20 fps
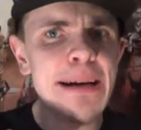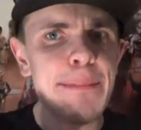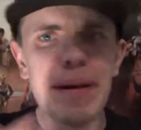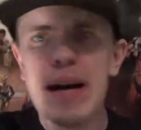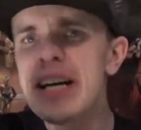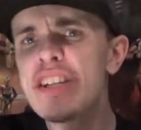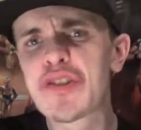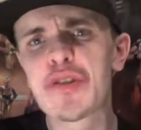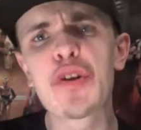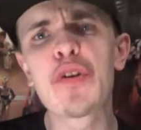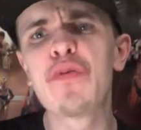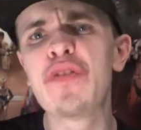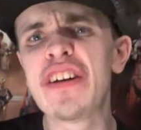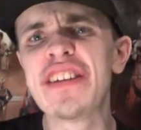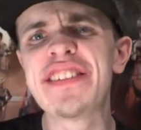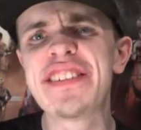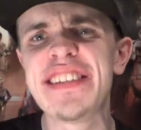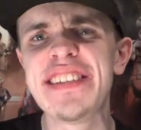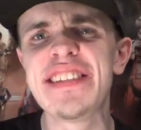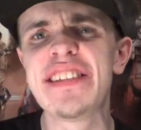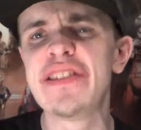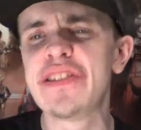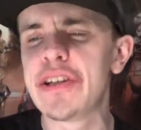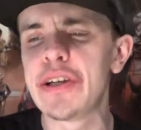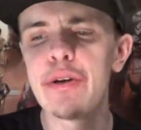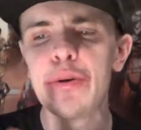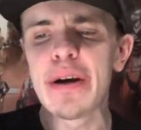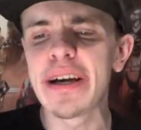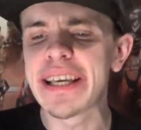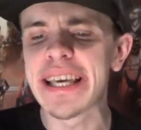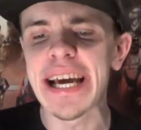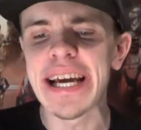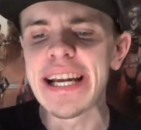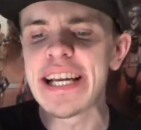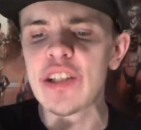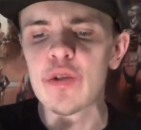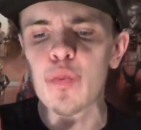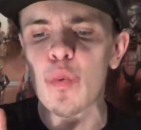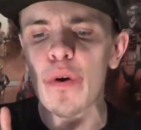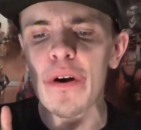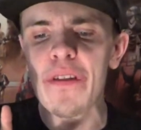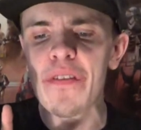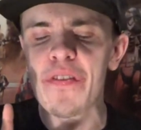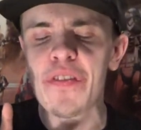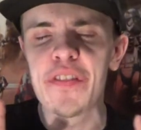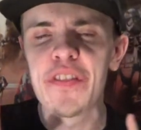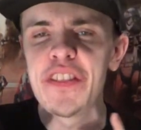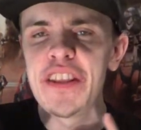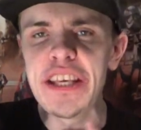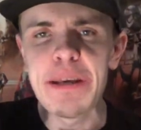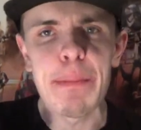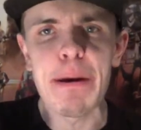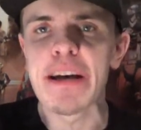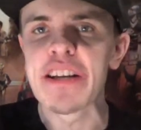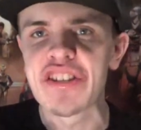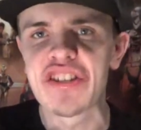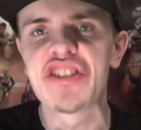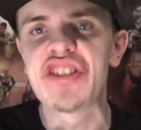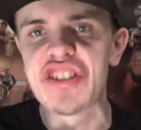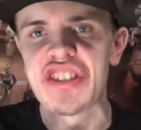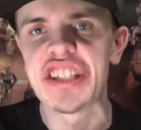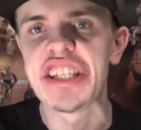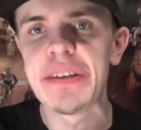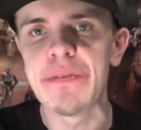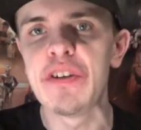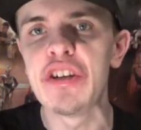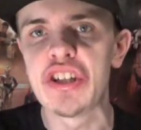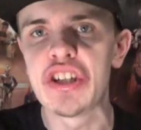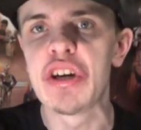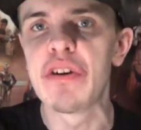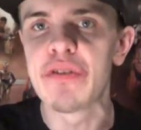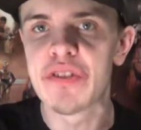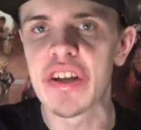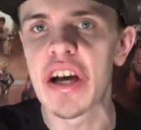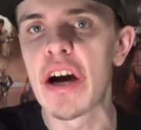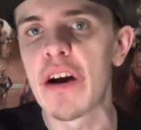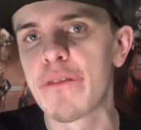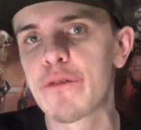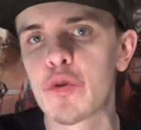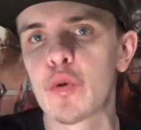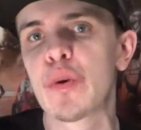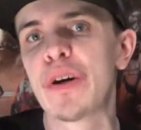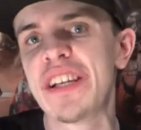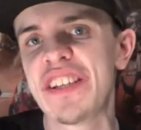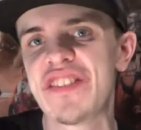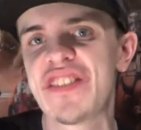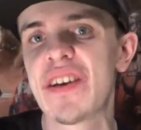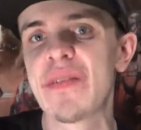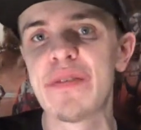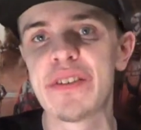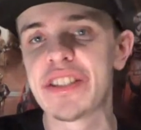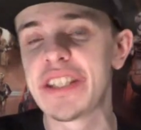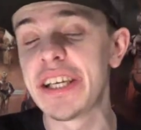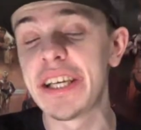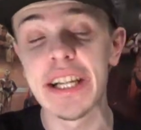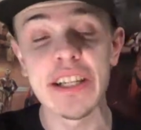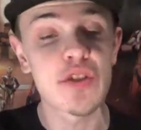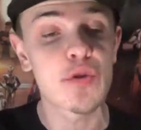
Master of None Season 2, again, is one of the best TV shows of 2017.